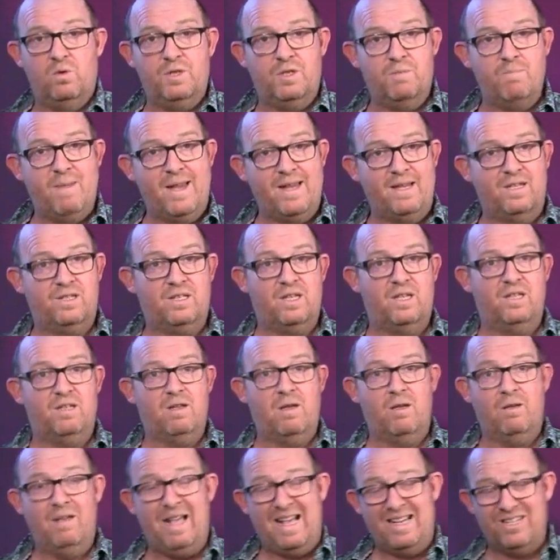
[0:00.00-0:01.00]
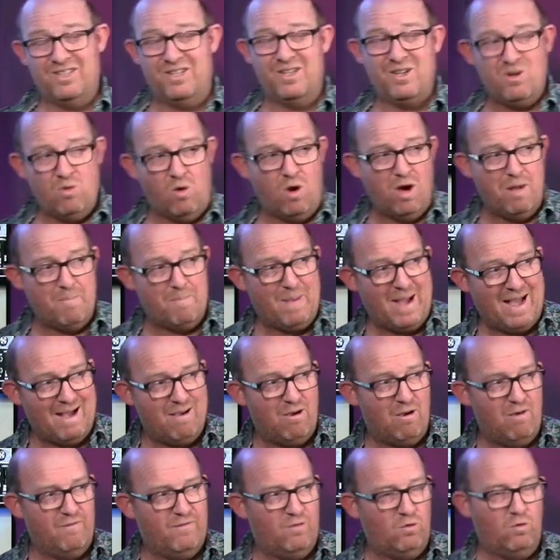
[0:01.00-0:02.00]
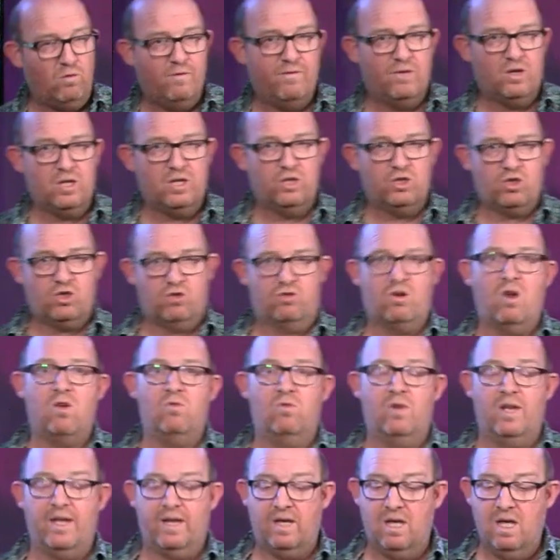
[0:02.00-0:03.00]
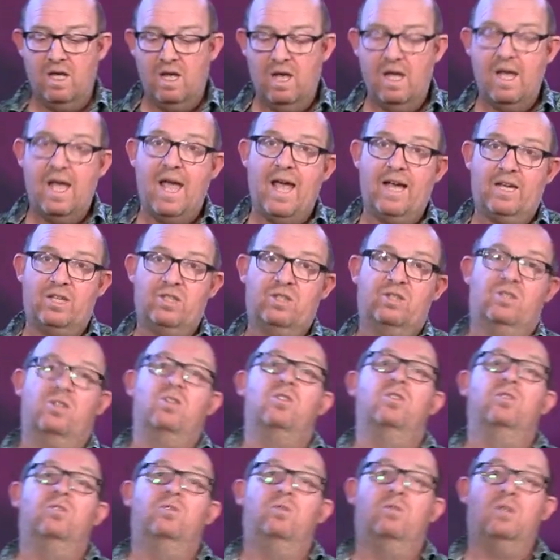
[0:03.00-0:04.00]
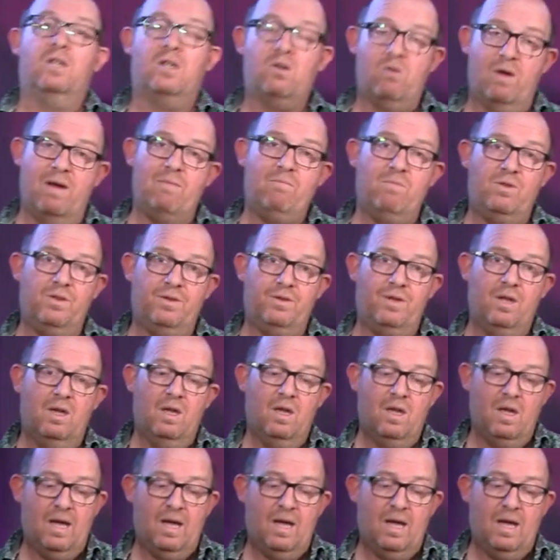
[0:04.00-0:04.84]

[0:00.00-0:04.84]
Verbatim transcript: which makes it actually quite powerful for controlling external equipment